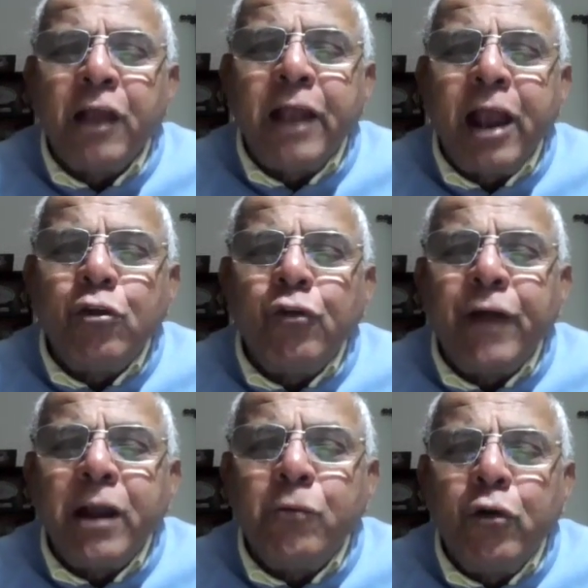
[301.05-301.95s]
then
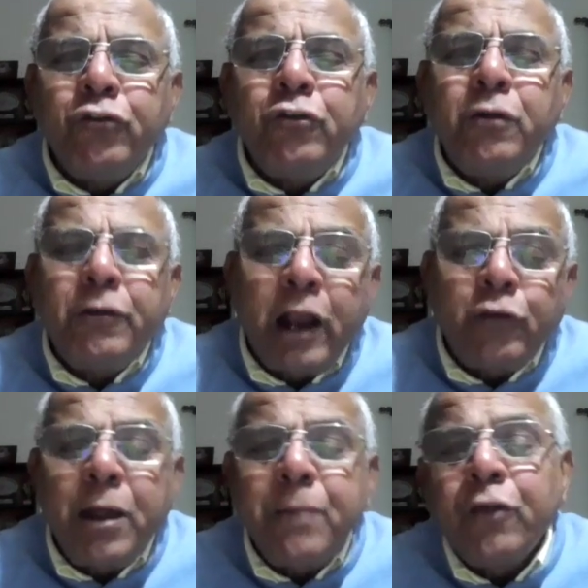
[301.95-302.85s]
you'll find most of the,
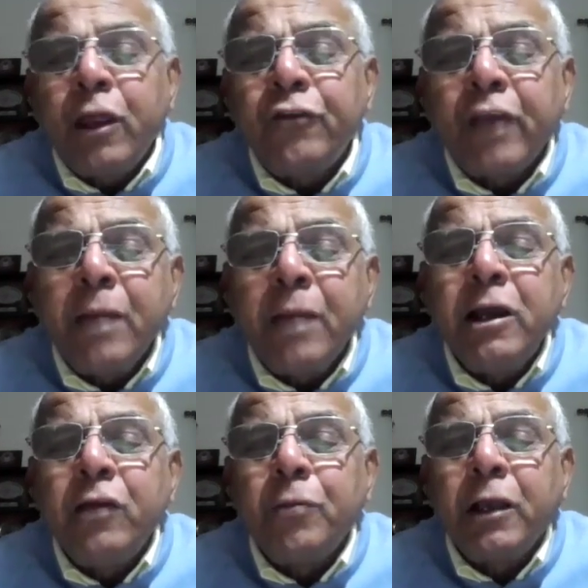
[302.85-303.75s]
that's why I'm saying
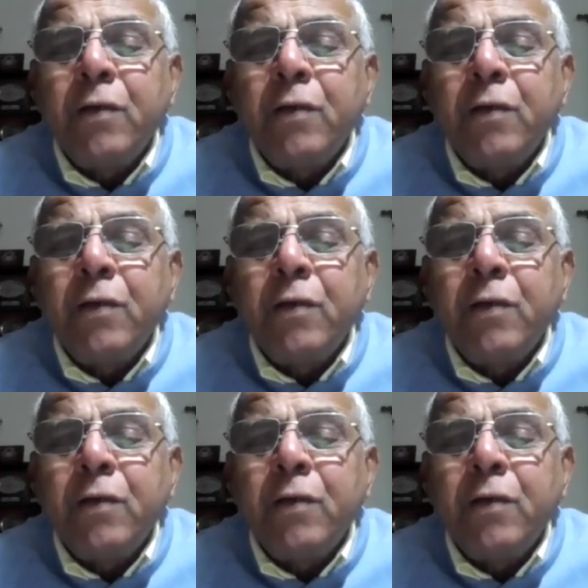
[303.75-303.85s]
cyber has